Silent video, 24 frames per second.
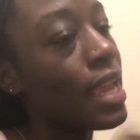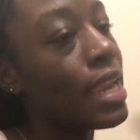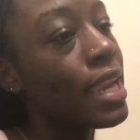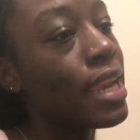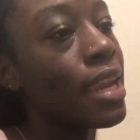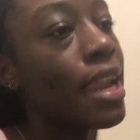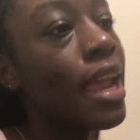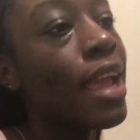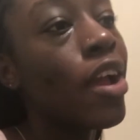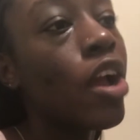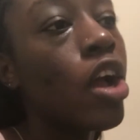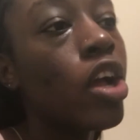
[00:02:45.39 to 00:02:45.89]

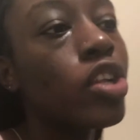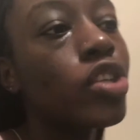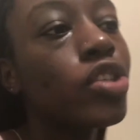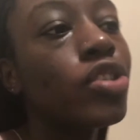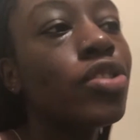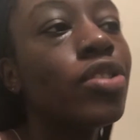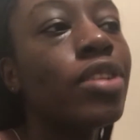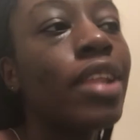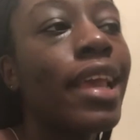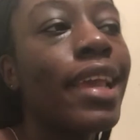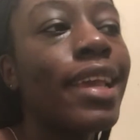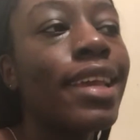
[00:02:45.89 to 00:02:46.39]
I
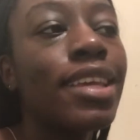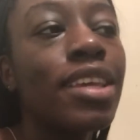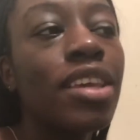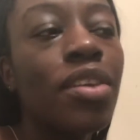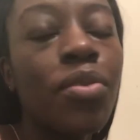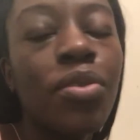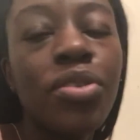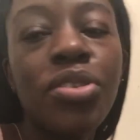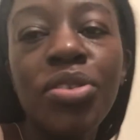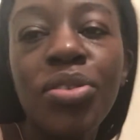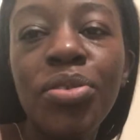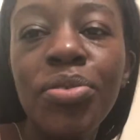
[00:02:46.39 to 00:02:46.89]
got when
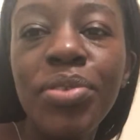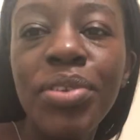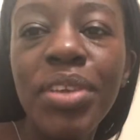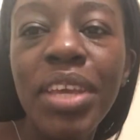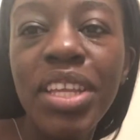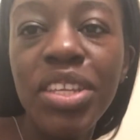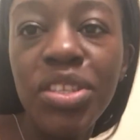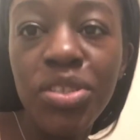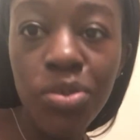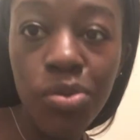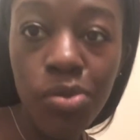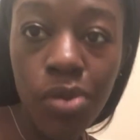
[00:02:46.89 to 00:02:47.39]
you
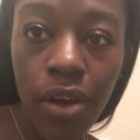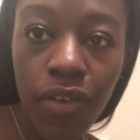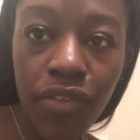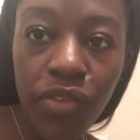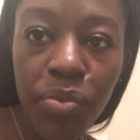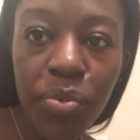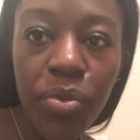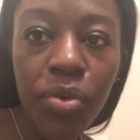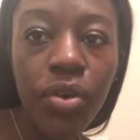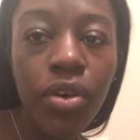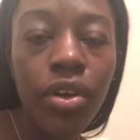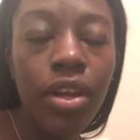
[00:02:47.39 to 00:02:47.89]
get too
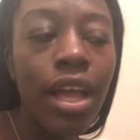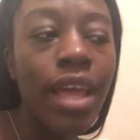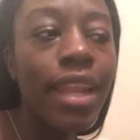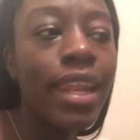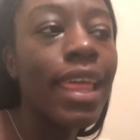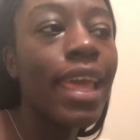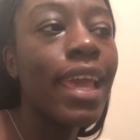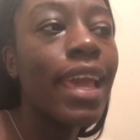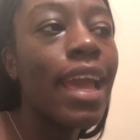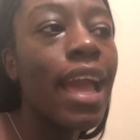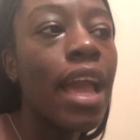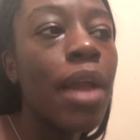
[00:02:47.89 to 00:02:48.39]
comfortable
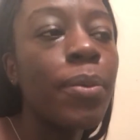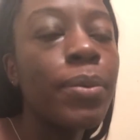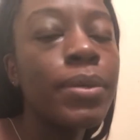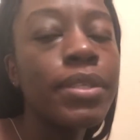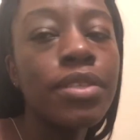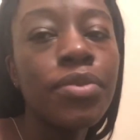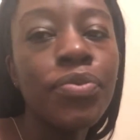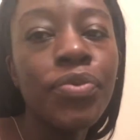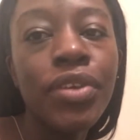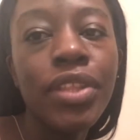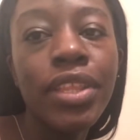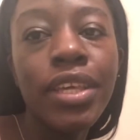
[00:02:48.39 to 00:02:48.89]
and I
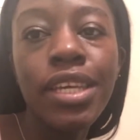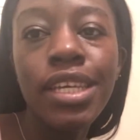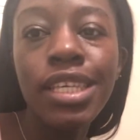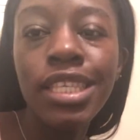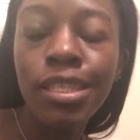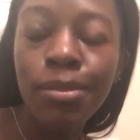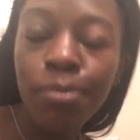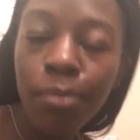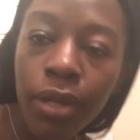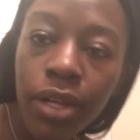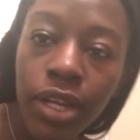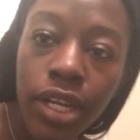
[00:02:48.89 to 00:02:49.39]
wasn't really
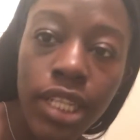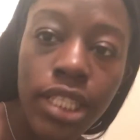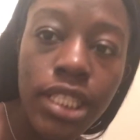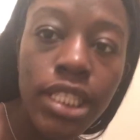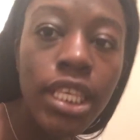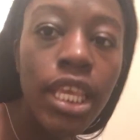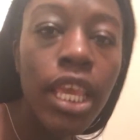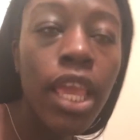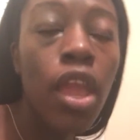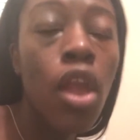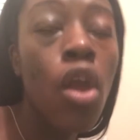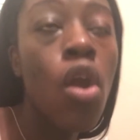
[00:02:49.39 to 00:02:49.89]

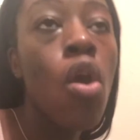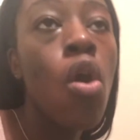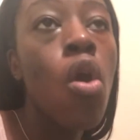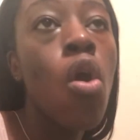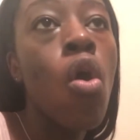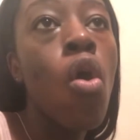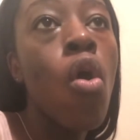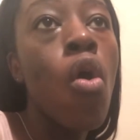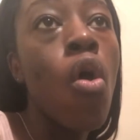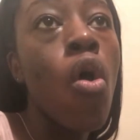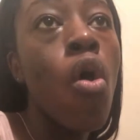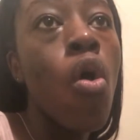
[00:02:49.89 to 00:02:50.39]
experiencing
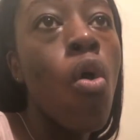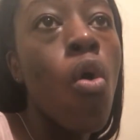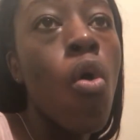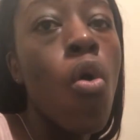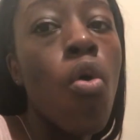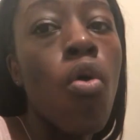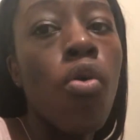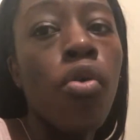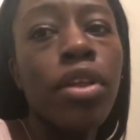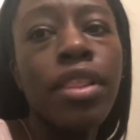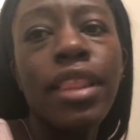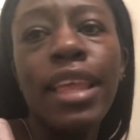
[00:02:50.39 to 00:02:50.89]

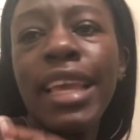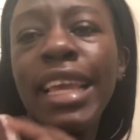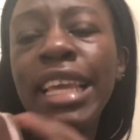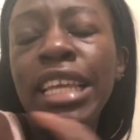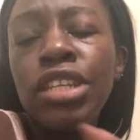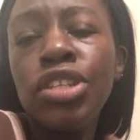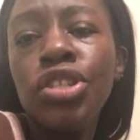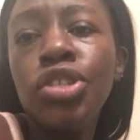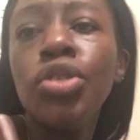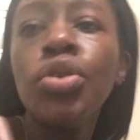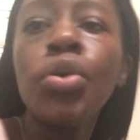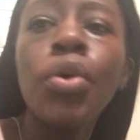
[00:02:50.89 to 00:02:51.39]
or
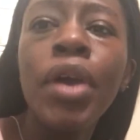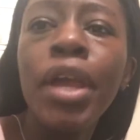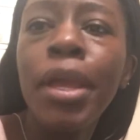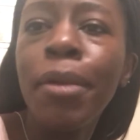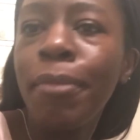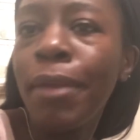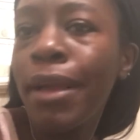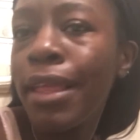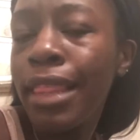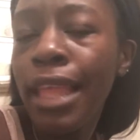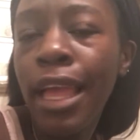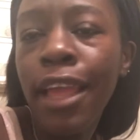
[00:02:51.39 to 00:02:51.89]

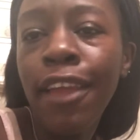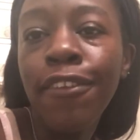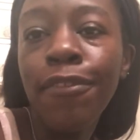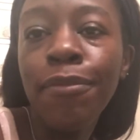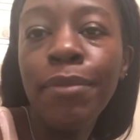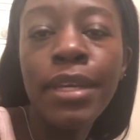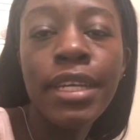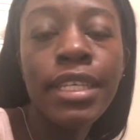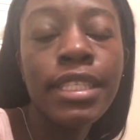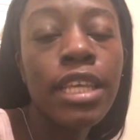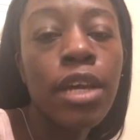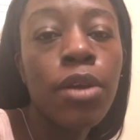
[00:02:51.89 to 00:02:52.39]
enjoying my life
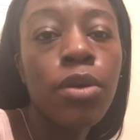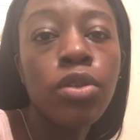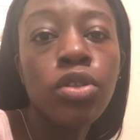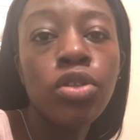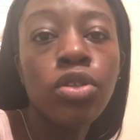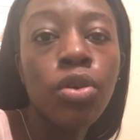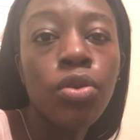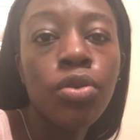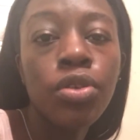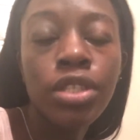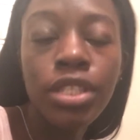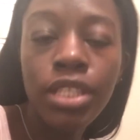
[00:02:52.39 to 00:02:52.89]
because I was
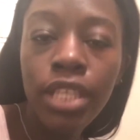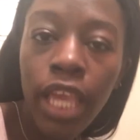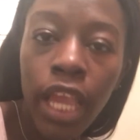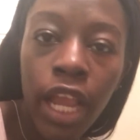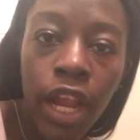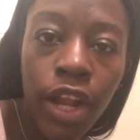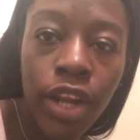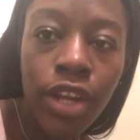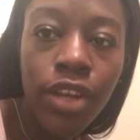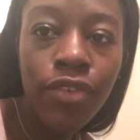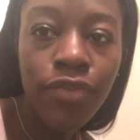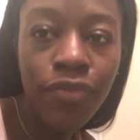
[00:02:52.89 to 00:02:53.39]
so
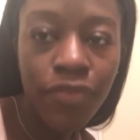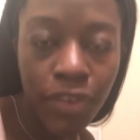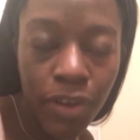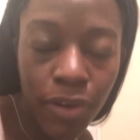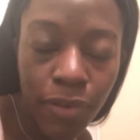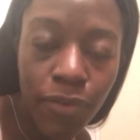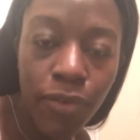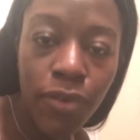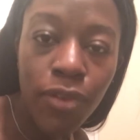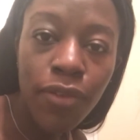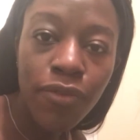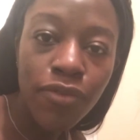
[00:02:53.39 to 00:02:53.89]
scared and
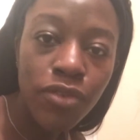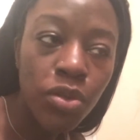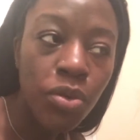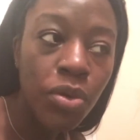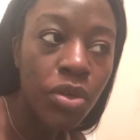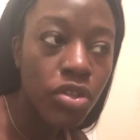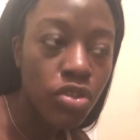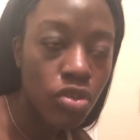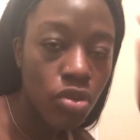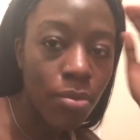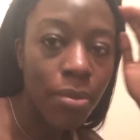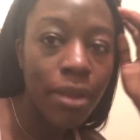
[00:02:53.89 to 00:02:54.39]
fearful of
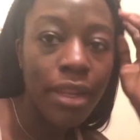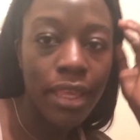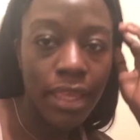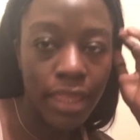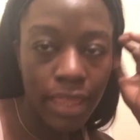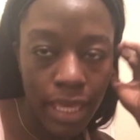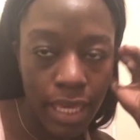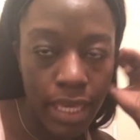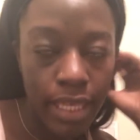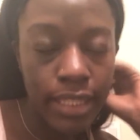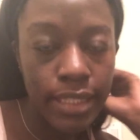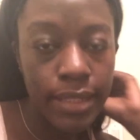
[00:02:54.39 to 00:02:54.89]
doing so many
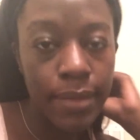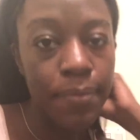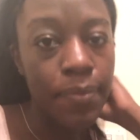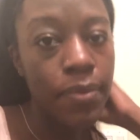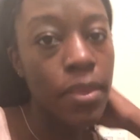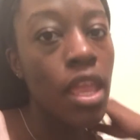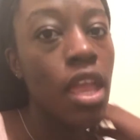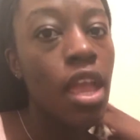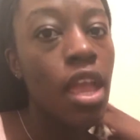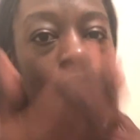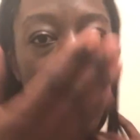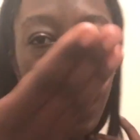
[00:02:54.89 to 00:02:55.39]
things.
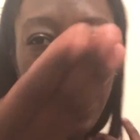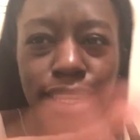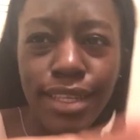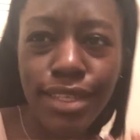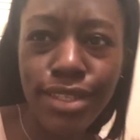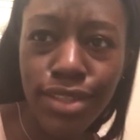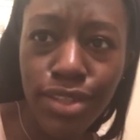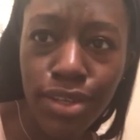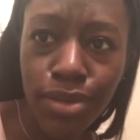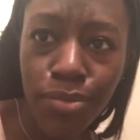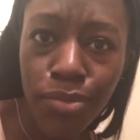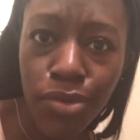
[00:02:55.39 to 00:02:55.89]
I need
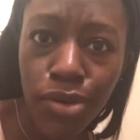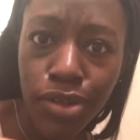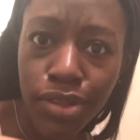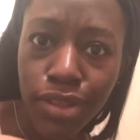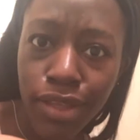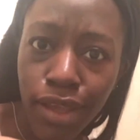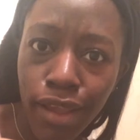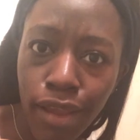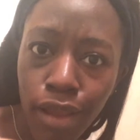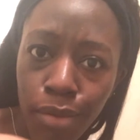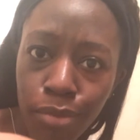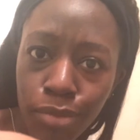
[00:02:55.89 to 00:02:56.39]
to look more at
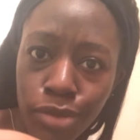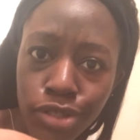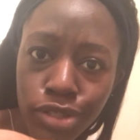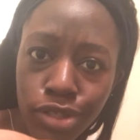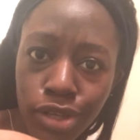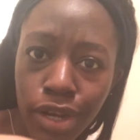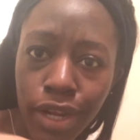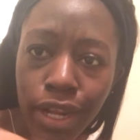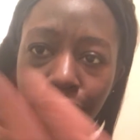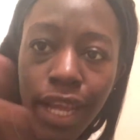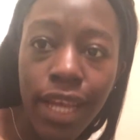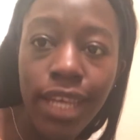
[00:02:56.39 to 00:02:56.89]
the camera.
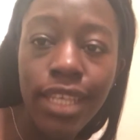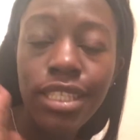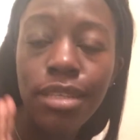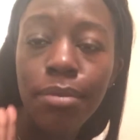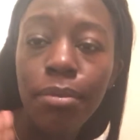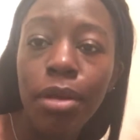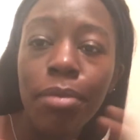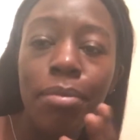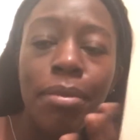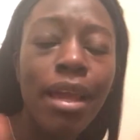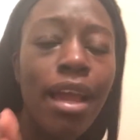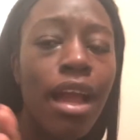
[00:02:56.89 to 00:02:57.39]
Sorry, guys.
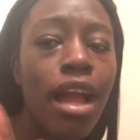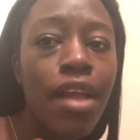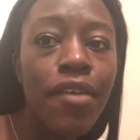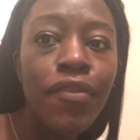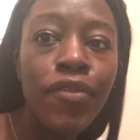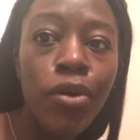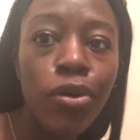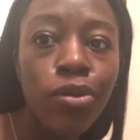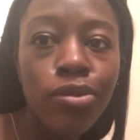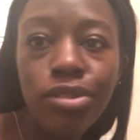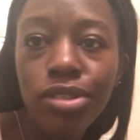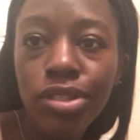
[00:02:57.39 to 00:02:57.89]
I'm on my
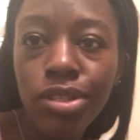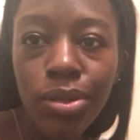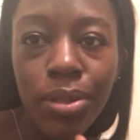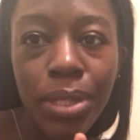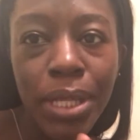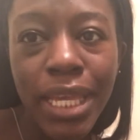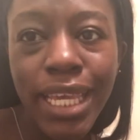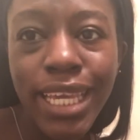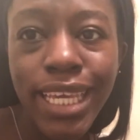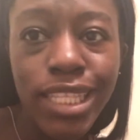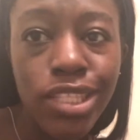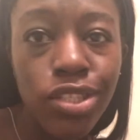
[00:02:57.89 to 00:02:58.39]
iPhone, so
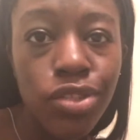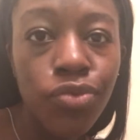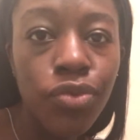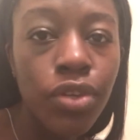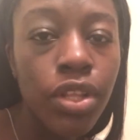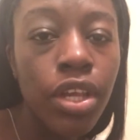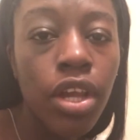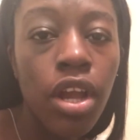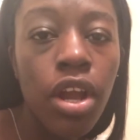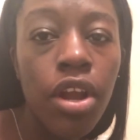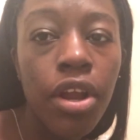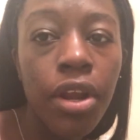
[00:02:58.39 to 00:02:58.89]
it's
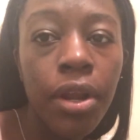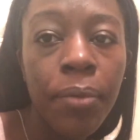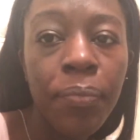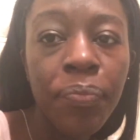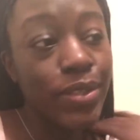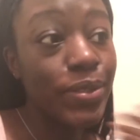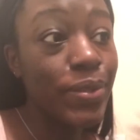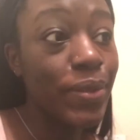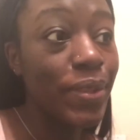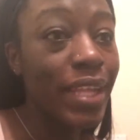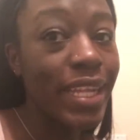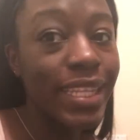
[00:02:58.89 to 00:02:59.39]
really
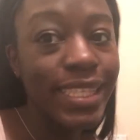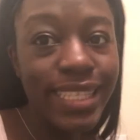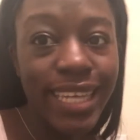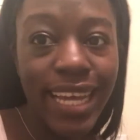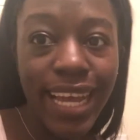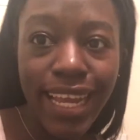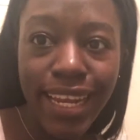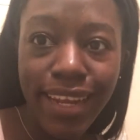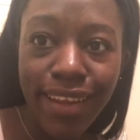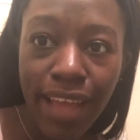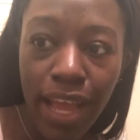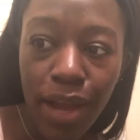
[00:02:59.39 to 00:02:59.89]
hard. So that's
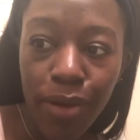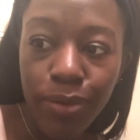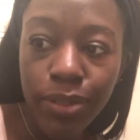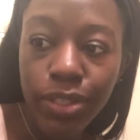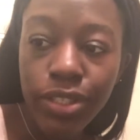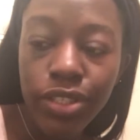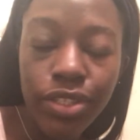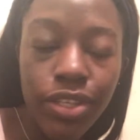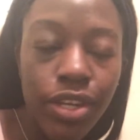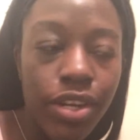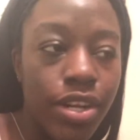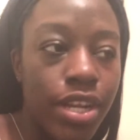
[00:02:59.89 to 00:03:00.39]
kind of how
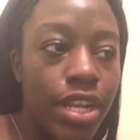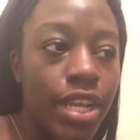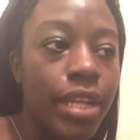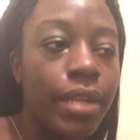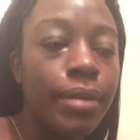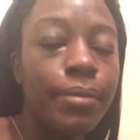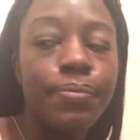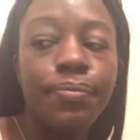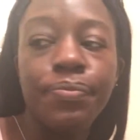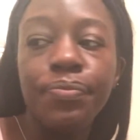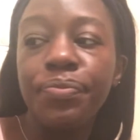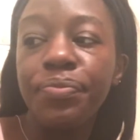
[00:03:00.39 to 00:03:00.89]
it
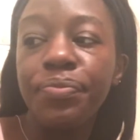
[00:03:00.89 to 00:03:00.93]
started.